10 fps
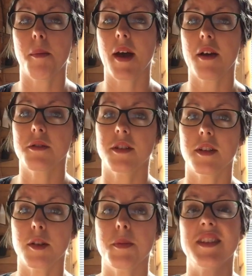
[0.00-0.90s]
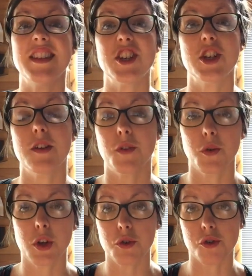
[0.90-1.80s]
about the position of
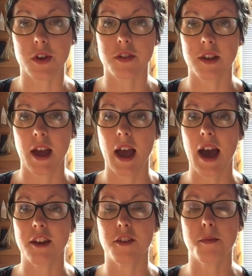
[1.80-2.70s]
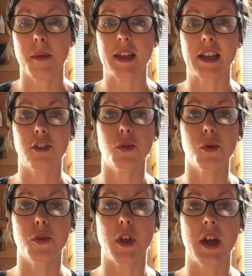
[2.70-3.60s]
your uterus, and just making
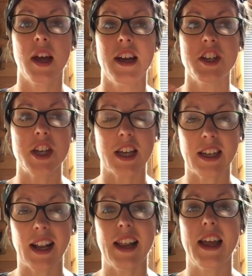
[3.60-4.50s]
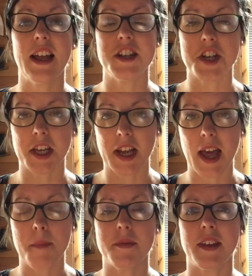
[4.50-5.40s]
sure that she can clear and she can
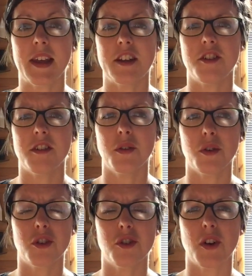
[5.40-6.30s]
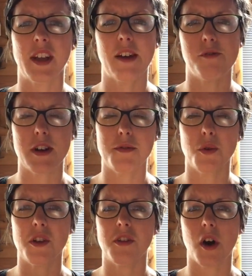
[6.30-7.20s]
empty, and she's not just trying to get rid of
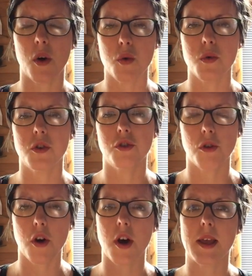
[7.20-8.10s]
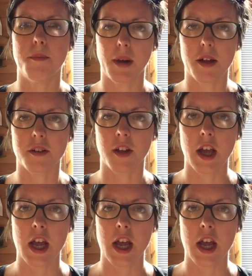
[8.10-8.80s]
all this old dry blood.